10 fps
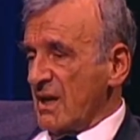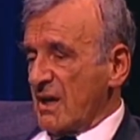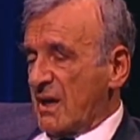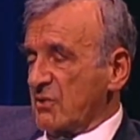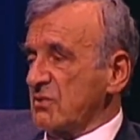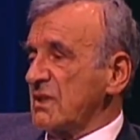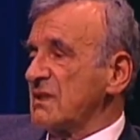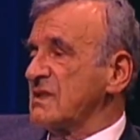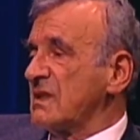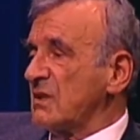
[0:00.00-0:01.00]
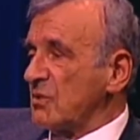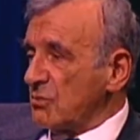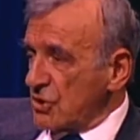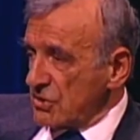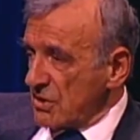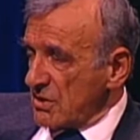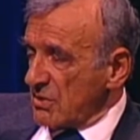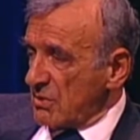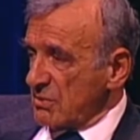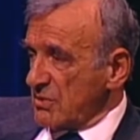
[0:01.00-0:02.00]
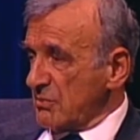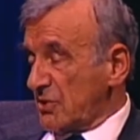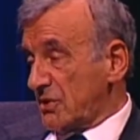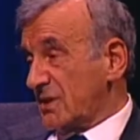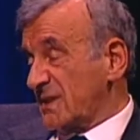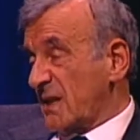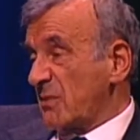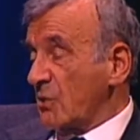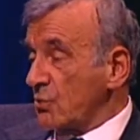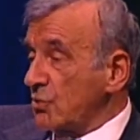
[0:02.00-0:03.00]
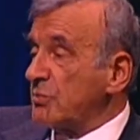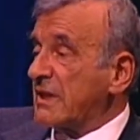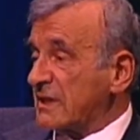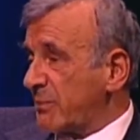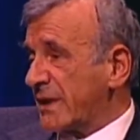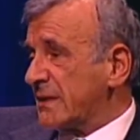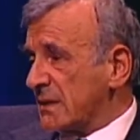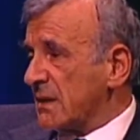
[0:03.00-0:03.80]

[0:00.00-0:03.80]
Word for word: I don't understand the murderer, although the murderer somehow could be explained.